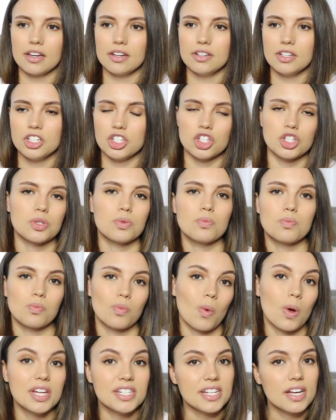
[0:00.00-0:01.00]
it just
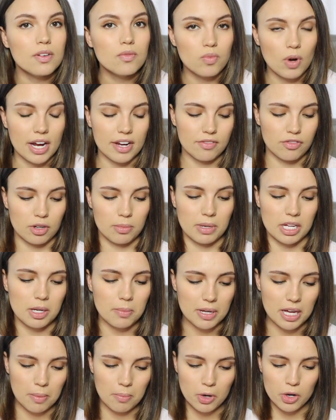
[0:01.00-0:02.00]
wasn't right for me to
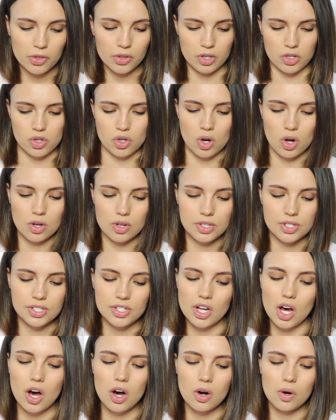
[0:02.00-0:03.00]
be on birth control.
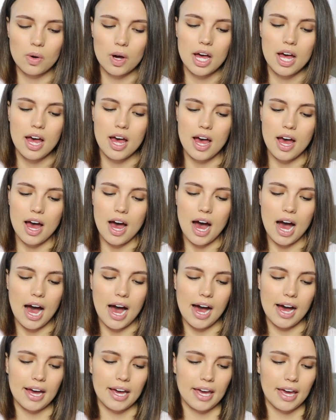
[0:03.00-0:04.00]
So
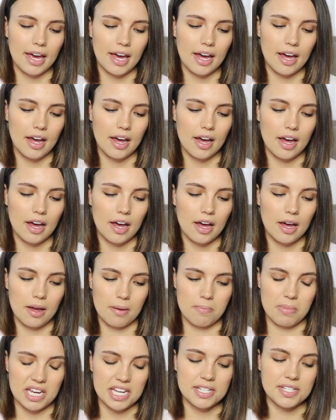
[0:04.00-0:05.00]
I
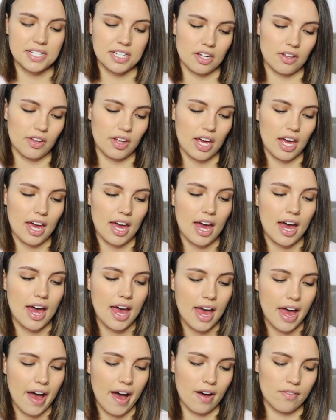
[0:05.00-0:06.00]
basically
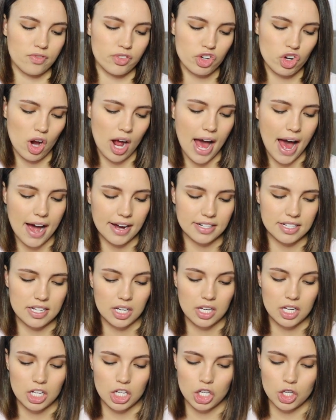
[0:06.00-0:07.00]
have tracked,
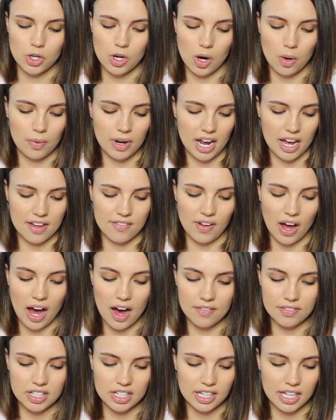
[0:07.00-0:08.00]
you know, when I have
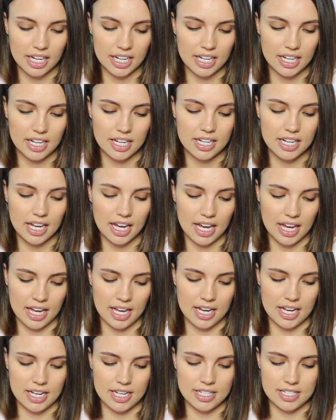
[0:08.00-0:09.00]
ovulated,
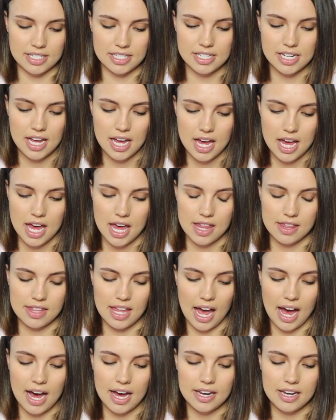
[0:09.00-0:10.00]
and
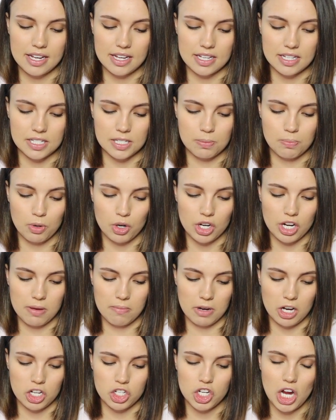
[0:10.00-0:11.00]
that is pretty
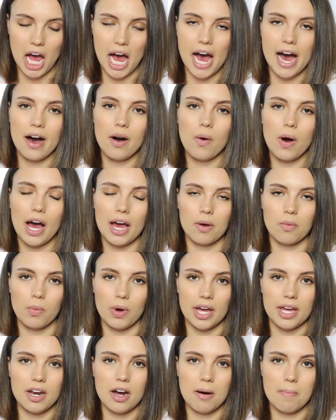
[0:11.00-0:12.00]
much how I
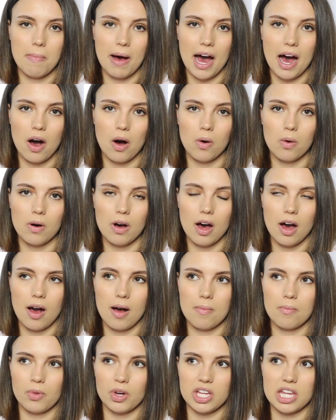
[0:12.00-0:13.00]
went about
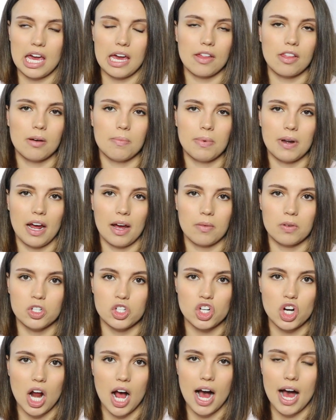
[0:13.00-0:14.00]
when Caleb and I would
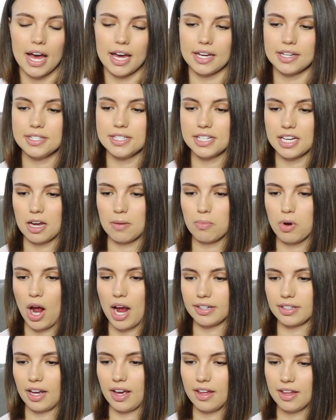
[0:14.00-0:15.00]
try to get
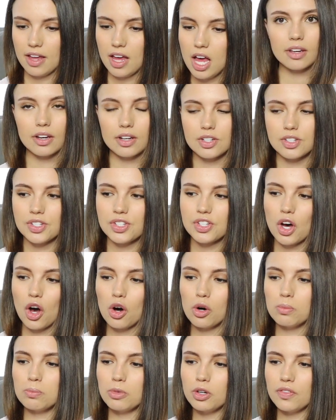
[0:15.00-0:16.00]
pregnant.
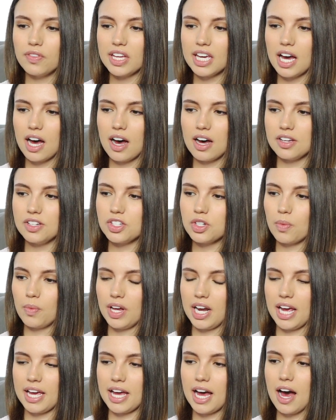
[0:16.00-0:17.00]
So moving on to
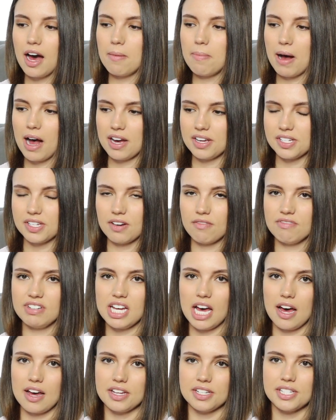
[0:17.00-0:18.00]
when I got a positive
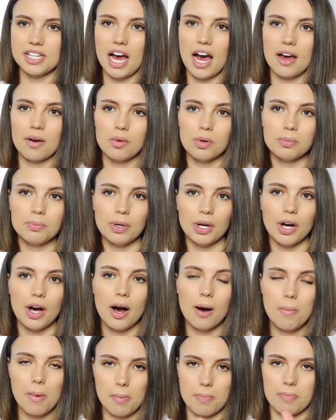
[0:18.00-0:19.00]
test, I will put up a